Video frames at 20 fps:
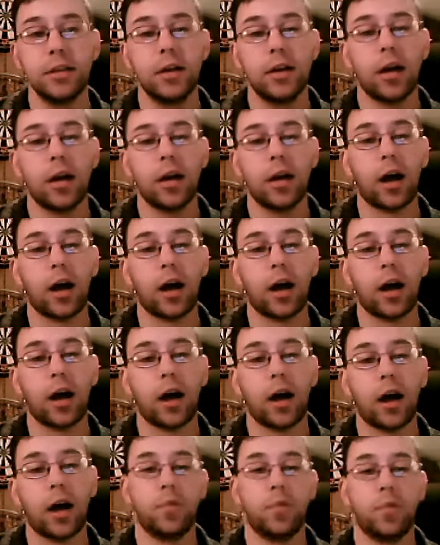Um,
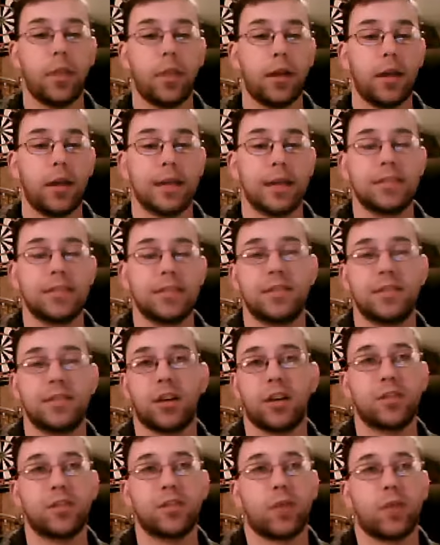it
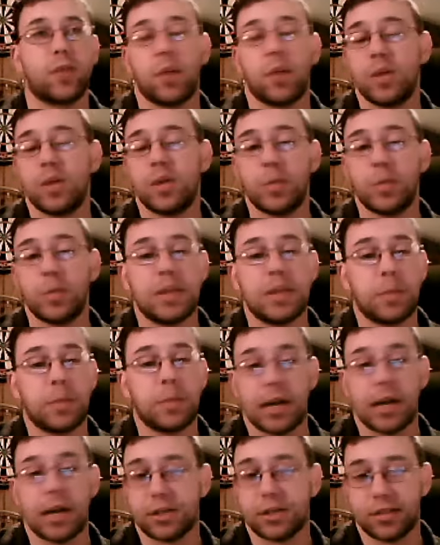starts right when you meet the
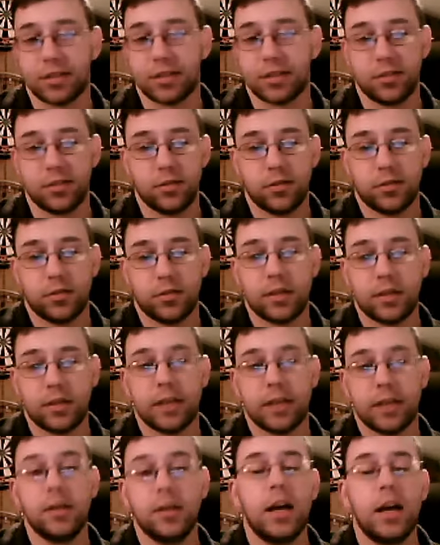patient. Okay,
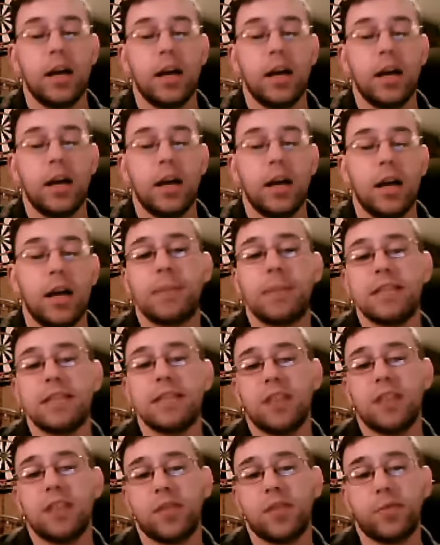and it's based
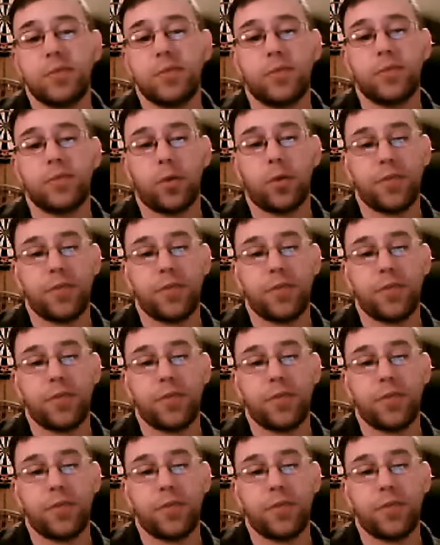off of four